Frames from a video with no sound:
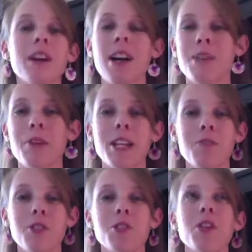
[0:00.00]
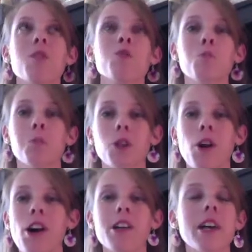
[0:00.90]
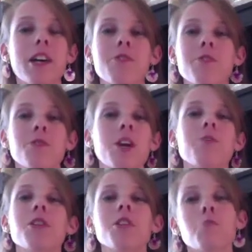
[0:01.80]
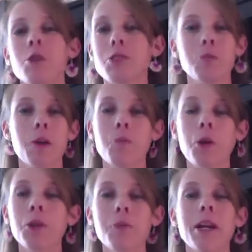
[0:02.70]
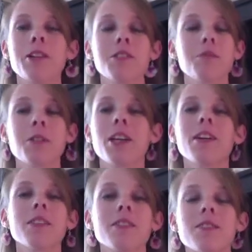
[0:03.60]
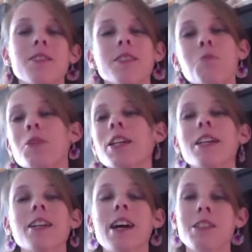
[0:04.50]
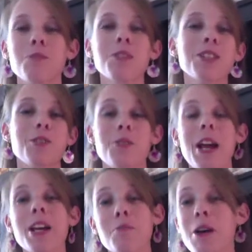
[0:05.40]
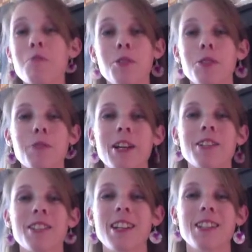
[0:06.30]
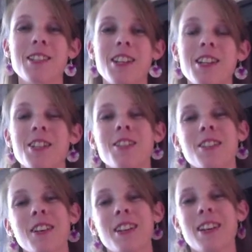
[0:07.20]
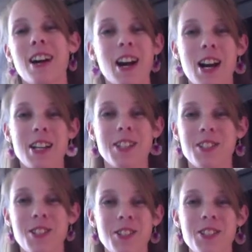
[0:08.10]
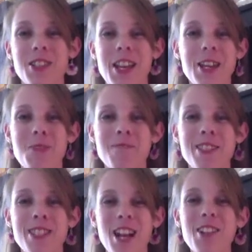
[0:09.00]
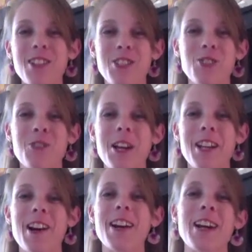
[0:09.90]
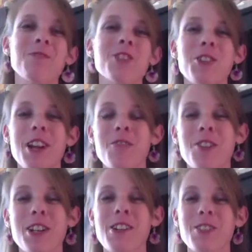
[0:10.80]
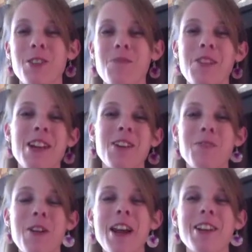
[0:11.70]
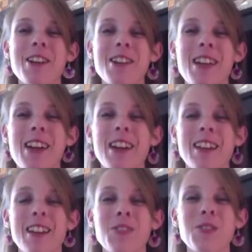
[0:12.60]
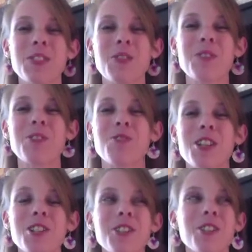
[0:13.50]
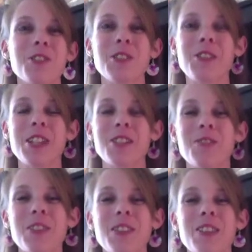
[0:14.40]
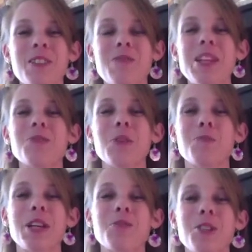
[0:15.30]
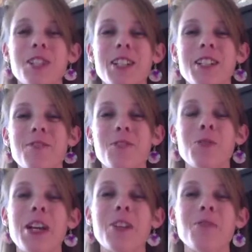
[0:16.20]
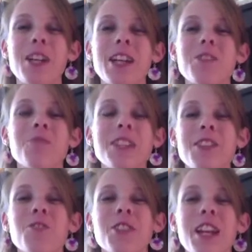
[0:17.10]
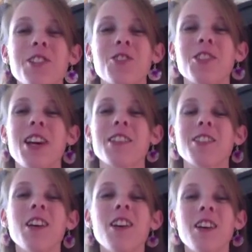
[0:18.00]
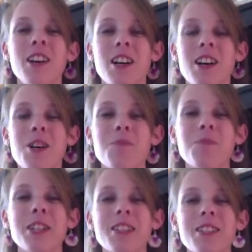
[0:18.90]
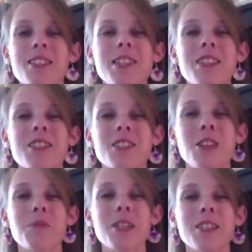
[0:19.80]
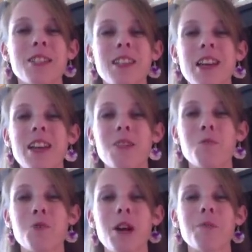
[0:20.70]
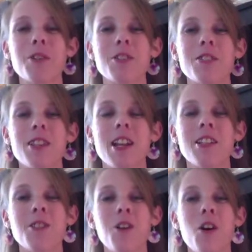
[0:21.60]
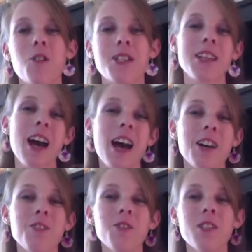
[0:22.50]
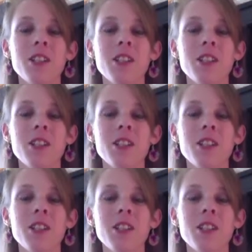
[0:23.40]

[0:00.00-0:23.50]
I might even do that with a blog. I've written a post about polar bears because somebody asked me to write about polar bears, and I decided I should take up the challenge. Why not? I'm sure I can figure out something. I'm a writer, and it gives me something fun to do, and it makes my brain work in a different way when I give myself an exercise. Because it sets limits and parameters that I don't always have.